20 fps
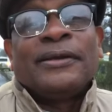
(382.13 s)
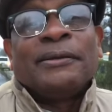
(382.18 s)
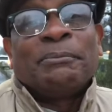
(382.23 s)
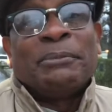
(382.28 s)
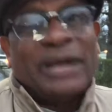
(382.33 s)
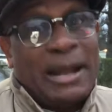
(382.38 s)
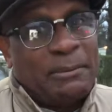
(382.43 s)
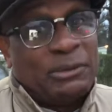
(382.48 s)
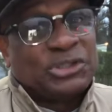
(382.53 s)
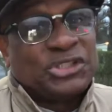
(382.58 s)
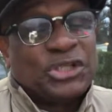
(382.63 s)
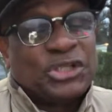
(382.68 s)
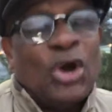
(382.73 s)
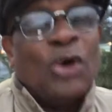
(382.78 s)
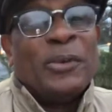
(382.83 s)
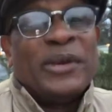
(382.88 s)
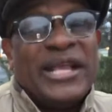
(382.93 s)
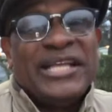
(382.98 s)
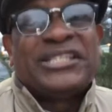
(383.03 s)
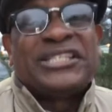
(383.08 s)
But I'm
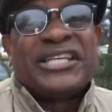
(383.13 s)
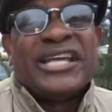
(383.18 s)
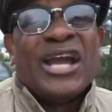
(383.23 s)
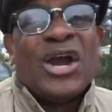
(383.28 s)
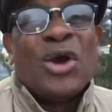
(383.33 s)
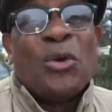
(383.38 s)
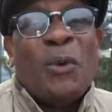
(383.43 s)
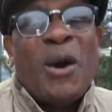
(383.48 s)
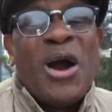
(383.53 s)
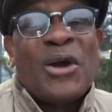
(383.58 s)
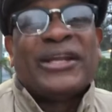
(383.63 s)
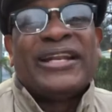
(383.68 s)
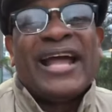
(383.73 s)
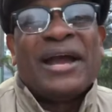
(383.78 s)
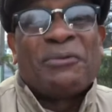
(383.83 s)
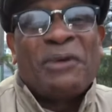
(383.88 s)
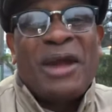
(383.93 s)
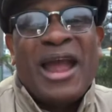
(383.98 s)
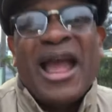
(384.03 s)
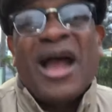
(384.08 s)
assuming he's still walking
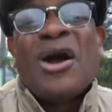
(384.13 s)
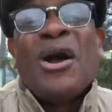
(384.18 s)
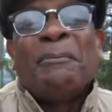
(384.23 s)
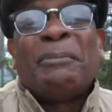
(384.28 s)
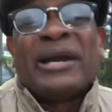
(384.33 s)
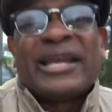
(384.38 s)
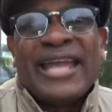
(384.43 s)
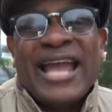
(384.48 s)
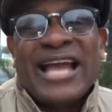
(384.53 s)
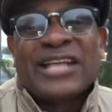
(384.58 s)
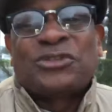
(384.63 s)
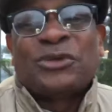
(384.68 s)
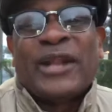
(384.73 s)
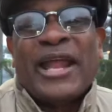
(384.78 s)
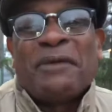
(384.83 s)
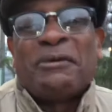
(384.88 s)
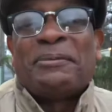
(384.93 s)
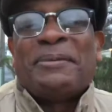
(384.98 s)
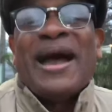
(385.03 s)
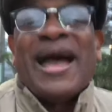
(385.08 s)
around. But guess what
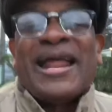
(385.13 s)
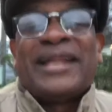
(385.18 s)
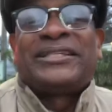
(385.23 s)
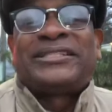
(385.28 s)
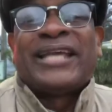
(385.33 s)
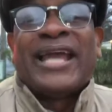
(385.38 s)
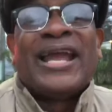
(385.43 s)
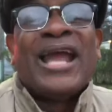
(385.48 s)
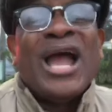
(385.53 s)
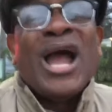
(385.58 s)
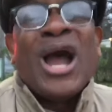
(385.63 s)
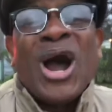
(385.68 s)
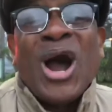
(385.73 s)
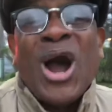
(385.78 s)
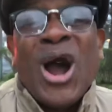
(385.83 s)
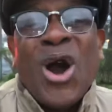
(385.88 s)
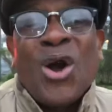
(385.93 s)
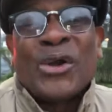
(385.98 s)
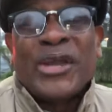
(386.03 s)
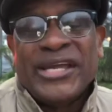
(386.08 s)
everybody say?
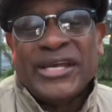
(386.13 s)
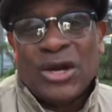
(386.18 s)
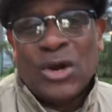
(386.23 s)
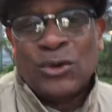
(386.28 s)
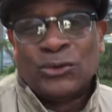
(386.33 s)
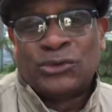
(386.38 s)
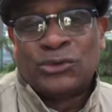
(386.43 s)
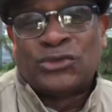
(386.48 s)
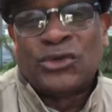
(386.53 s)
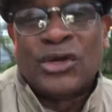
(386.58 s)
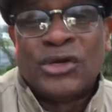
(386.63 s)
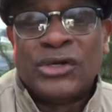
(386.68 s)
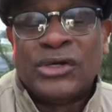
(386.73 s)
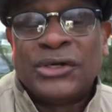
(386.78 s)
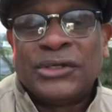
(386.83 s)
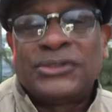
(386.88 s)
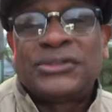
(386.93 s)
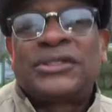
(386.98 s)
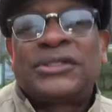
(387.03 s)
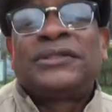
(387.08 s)
Oh, he on
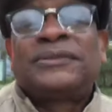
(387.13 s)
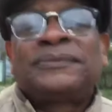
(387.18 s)
drugs.